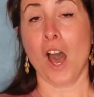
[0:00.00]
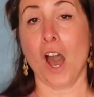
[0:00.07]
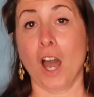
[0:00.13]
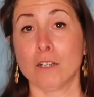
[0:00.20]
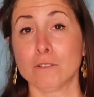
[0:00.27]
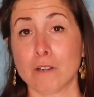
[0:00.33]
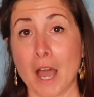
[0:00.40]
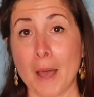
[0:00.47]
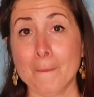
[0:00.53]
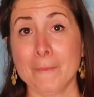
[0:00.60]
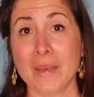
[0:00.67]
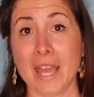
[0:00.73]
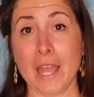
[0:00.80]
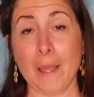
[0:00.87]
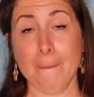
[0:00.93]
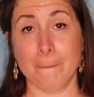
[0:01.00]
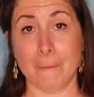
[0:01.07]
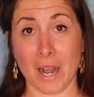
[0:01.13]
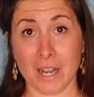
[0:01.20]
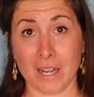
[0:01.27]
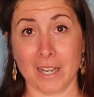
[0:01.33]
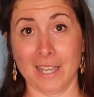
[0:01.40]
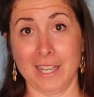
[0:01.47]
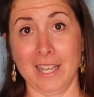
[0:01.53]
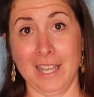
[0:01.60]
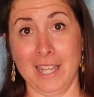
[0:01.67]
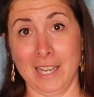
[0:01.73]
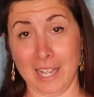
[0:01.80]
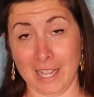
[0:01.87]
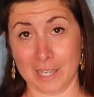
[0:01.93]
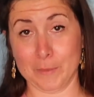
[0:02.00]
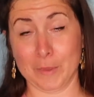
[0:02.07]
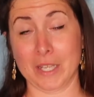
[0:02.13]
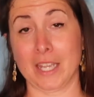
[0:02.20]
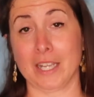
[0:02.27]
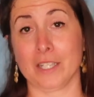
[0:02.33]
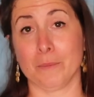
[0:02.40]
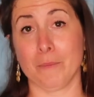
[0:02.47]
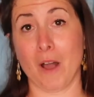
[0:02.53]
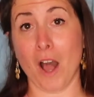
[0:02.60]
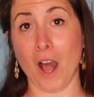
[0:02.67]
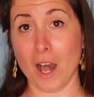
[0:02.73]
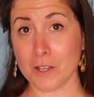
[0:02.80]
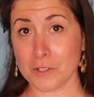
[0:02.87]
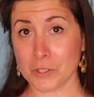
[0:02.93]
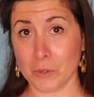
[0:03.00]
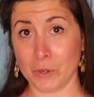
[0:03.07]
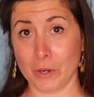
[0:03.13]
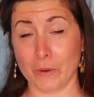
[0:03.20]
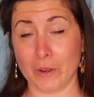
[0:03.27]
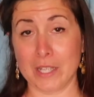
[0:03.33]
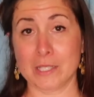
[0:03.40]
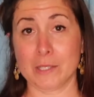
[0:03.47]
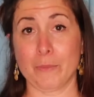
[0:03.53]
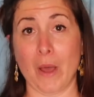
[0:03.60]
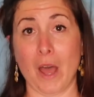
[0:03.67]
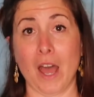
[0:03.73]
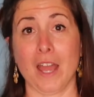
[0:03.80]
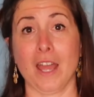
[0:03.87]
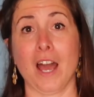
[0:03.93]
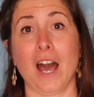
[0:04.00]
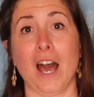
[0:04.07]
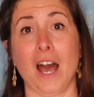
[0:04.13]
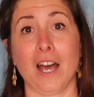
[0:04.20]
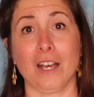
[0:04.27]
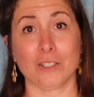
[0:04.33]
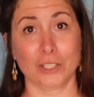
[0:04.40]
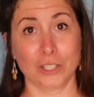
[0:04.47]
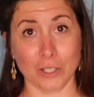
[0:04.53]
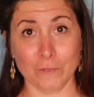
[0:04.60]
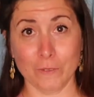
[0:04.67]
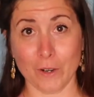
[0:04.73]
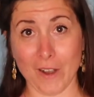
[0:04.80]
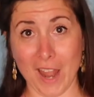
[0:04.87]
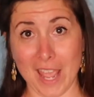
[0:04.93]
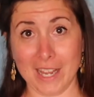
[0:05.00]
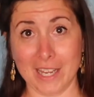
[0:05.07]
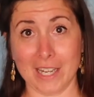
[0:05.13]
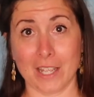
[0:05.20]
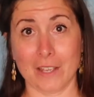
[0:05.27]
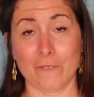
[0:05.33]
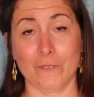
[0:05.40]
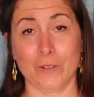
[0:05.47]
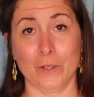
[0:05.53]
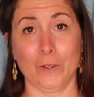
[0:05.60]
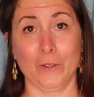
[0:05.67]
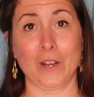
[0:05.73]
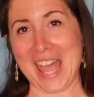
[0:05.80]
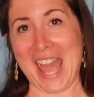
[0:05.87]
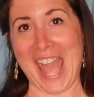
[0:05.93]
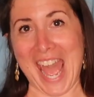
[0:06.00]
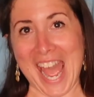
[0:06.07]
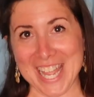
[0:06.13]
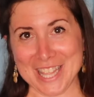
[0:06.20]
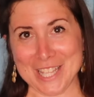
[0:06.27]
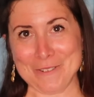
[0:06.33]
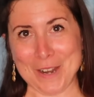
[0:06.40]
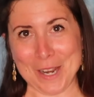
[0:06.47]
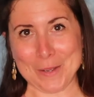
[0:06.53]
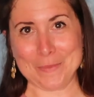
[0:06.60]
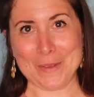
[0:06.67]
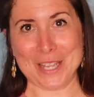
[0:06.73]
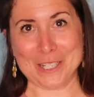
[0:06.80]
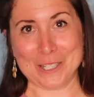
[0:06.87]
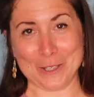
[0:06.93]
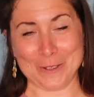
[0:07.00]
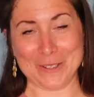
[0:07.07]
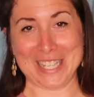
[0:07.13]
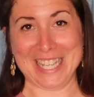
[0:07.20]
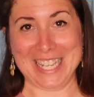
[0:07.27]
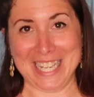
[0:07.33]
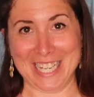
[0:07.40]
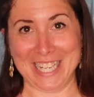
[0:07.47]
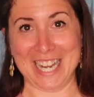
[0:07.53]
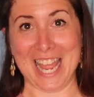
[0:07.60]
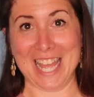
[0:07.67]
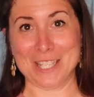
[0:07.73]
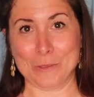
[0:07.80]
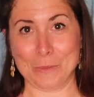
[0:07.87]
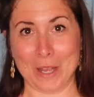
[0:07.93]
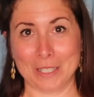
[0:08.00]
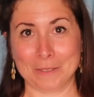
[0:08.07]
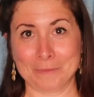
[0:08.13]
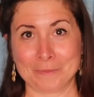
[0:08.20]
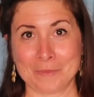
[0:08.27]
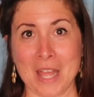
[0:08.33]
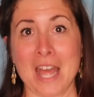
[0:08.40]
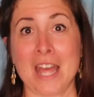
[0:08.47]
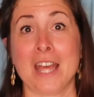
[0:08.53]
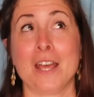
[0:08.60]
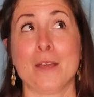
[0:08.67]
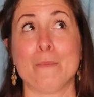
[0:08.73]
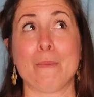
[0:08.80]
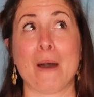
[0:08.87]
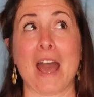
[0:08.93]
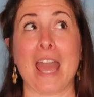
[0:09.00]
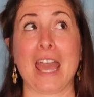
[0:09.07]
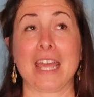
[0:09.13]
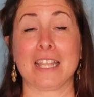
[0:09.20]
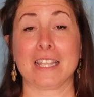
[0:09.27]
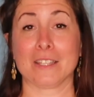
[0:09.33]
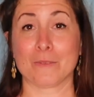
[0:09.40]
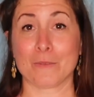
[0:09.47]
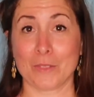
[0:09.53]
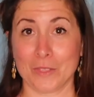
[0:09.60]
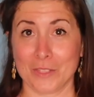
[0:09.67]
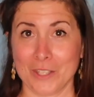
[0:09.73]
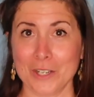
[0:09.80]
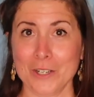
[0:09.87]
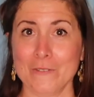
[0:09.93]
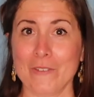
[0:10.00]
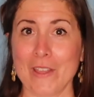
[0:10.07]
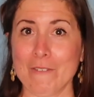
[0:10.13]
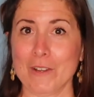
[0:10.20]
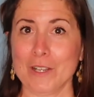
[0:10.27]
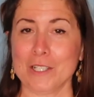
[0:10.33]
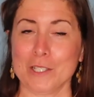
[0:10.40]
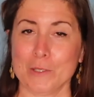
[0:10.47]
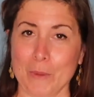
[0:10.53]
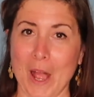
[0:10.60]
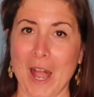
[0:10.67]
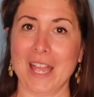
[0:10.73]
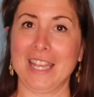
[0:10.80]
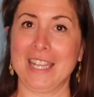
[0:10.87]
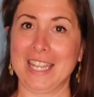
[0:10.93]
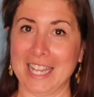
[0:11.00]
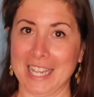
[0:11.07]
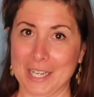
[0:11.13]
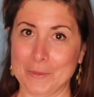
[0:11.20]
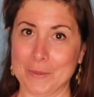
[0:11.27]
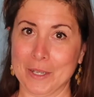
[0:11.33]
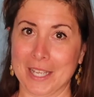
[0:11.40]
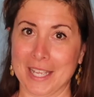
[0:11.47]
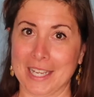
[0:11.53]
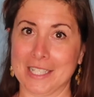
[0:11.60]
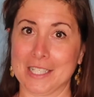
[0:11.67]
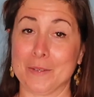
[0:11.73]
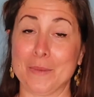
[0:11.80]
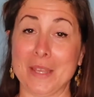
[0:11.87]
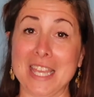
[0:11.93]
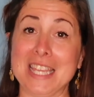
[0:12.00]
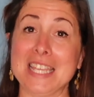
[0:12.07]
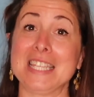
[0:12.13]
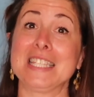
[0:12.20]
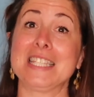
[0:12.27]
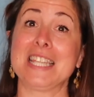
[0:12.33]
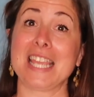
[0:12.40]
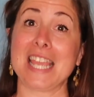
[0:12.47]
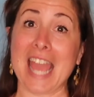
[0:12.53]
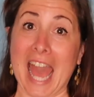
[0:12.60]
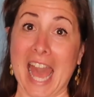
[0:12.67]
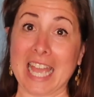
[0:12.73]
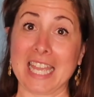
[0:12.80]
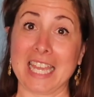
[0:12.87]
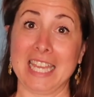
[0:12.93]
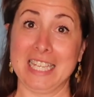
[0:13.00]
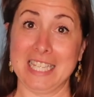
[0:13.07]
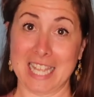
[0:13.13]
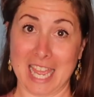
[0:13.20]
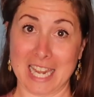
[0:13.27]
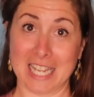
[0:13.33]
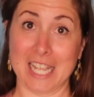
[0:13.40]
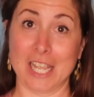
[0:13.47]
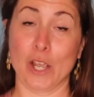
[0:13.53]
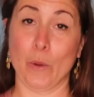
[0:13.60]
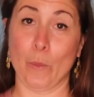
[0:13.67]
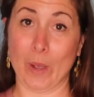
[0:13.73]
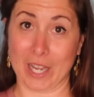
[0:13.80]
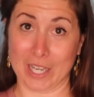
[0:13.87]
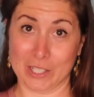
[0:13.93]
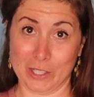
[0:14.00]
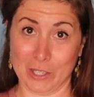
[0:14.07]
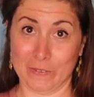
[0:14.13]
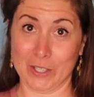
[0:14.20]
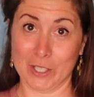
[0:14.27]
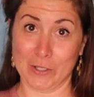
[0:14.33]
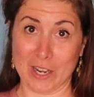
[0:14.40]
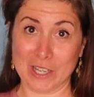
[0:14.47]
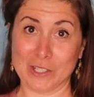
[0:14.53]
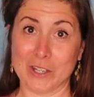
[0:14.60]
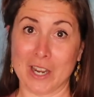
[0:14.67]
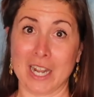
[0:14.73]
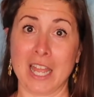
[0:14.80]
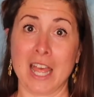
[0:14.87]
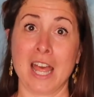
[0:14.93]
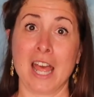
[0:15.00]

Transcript: Harambe Market in Animal Kingdom, also a great spot, good variety of food. I highly recommend going here as well. My third favorite spot in Animal Kingdom is the Yak and Yeti quick service restaurant.